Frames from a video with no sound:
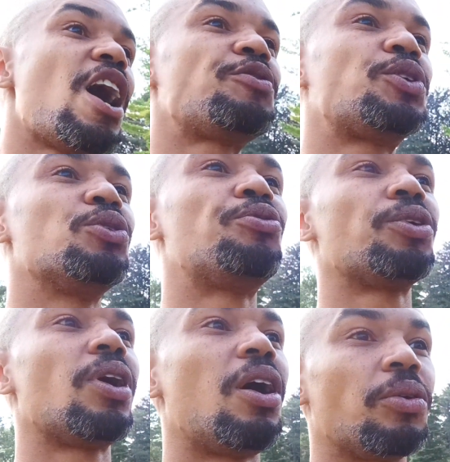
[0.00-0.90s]
after you
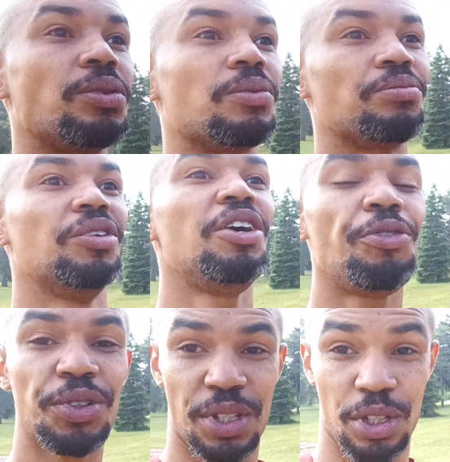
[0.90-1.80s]
figure out
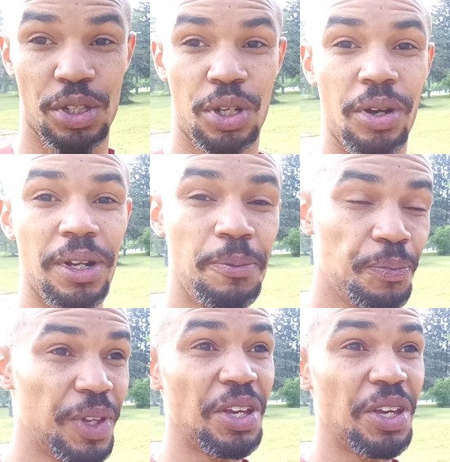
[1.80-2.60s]
if it's a security,